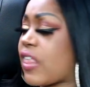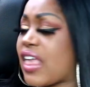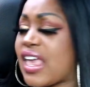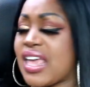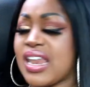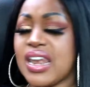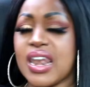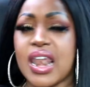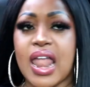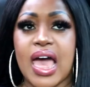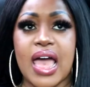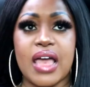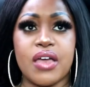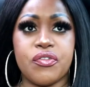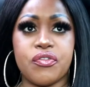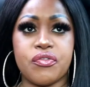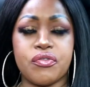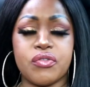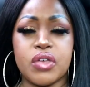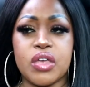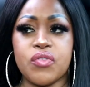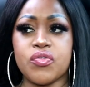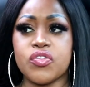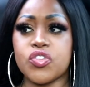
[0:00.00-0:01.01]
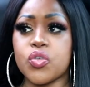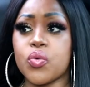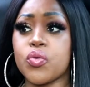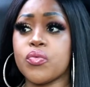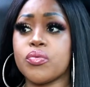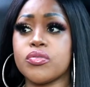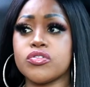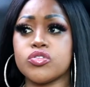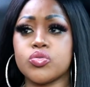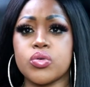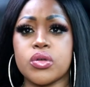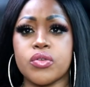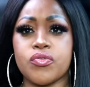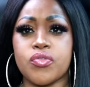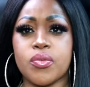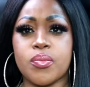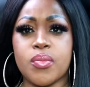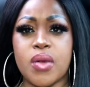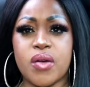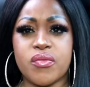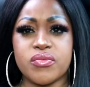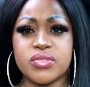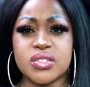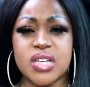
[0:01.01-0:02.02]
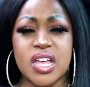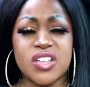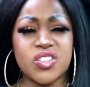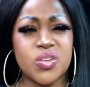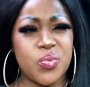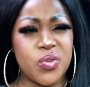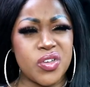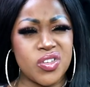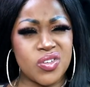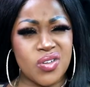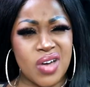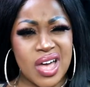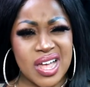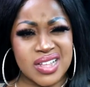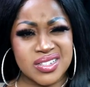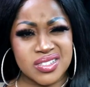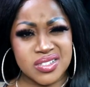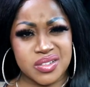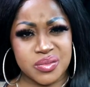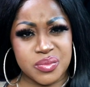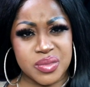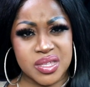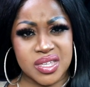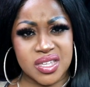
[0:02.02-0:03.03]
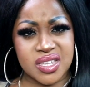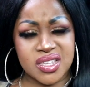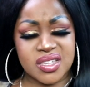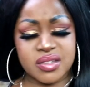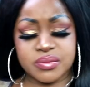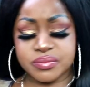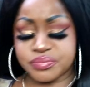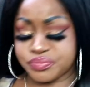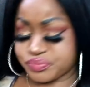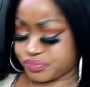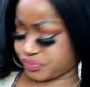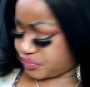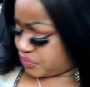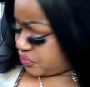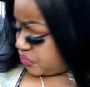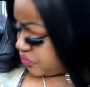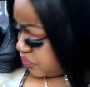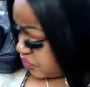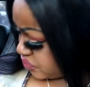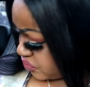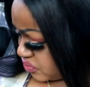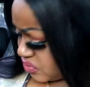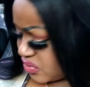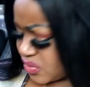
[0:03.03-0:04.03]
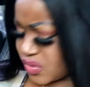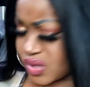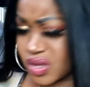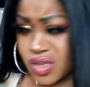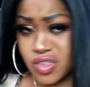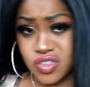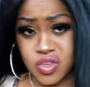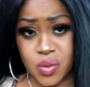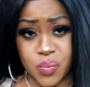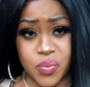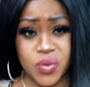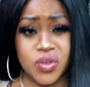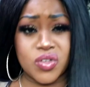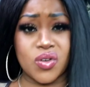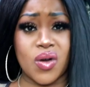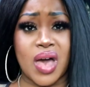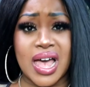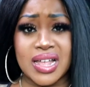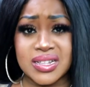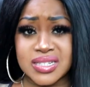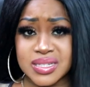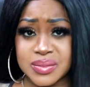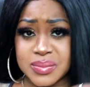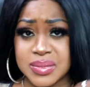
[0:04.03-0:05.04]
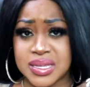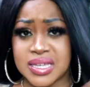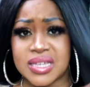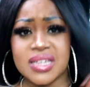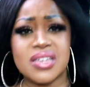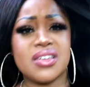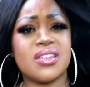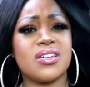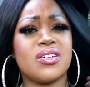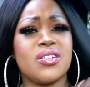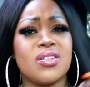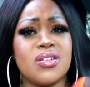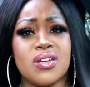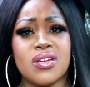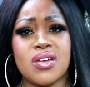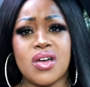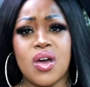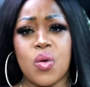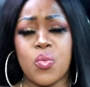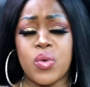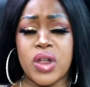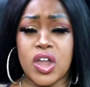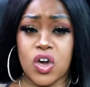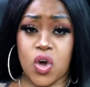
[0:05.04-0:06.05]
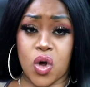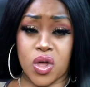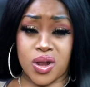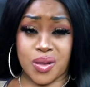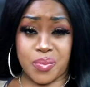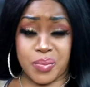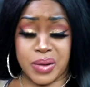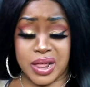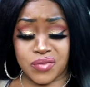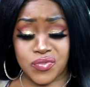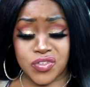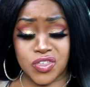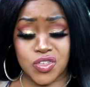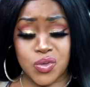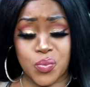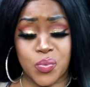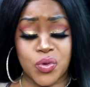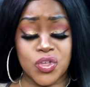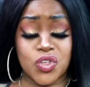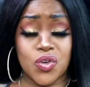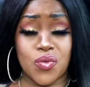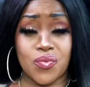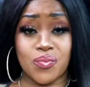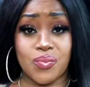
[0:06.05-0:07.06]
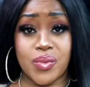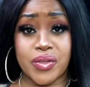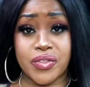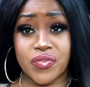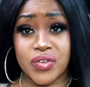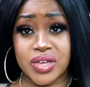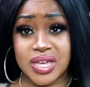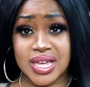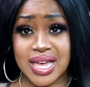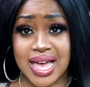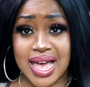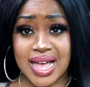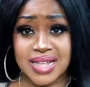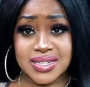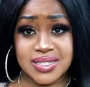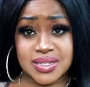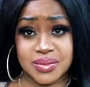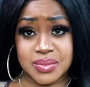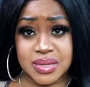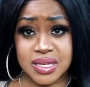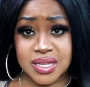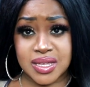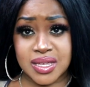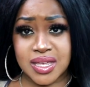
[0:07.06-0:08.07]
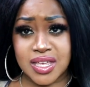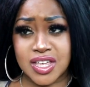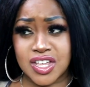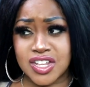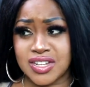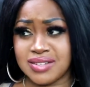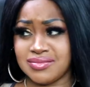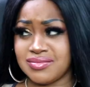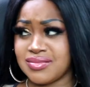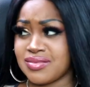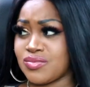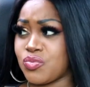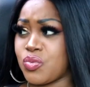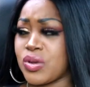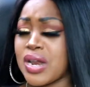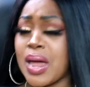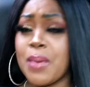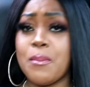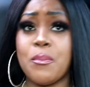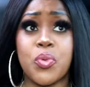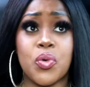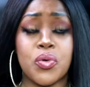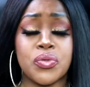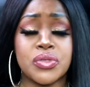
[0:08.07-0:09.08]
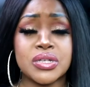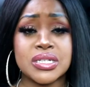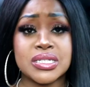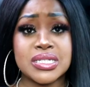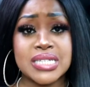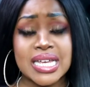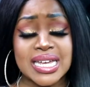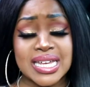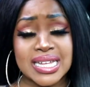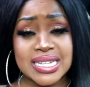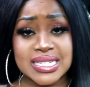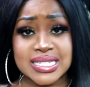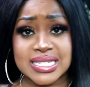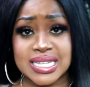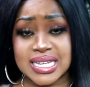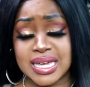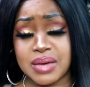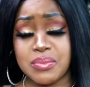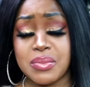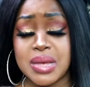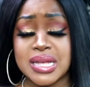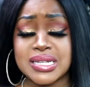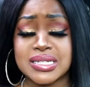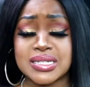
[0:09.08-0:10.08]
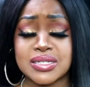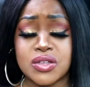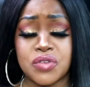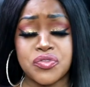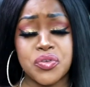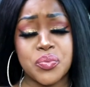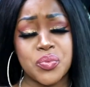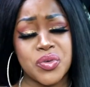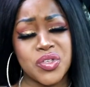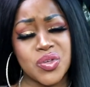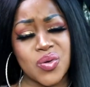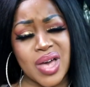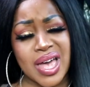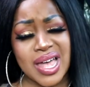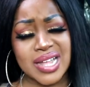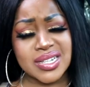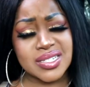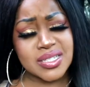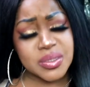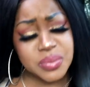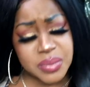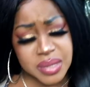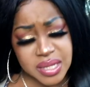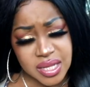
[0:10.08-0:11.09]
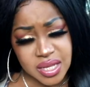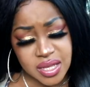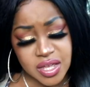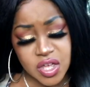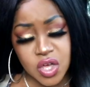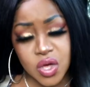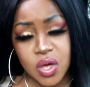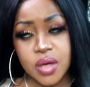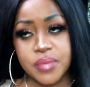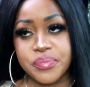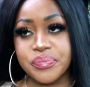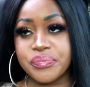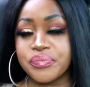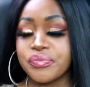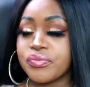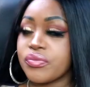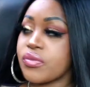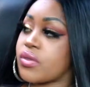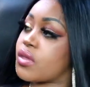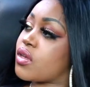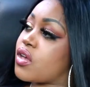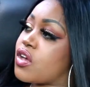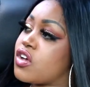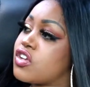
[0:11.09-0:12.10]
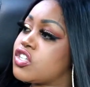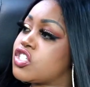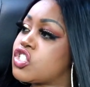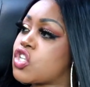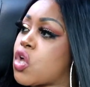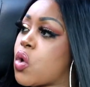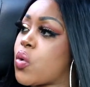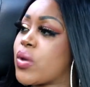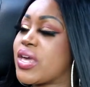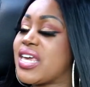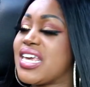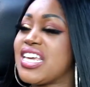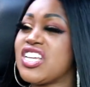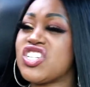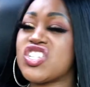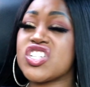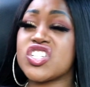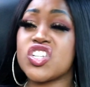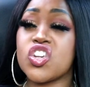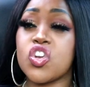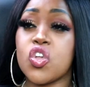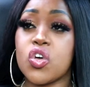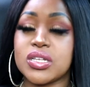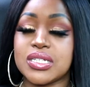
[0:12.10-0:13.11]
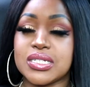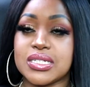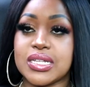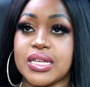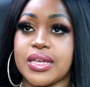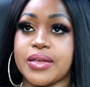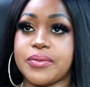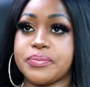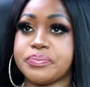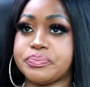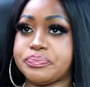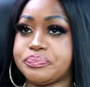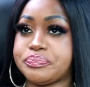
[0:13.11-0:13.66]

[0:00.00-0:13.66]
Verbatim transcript: in life, even though we've been talking for months, and you're putting your hands on me. You're putting your hands on me? When I go on a plane for you, you put your motherfucking hands on me? When I bought the second ticket myself, you put your hands on me? So he just lost it.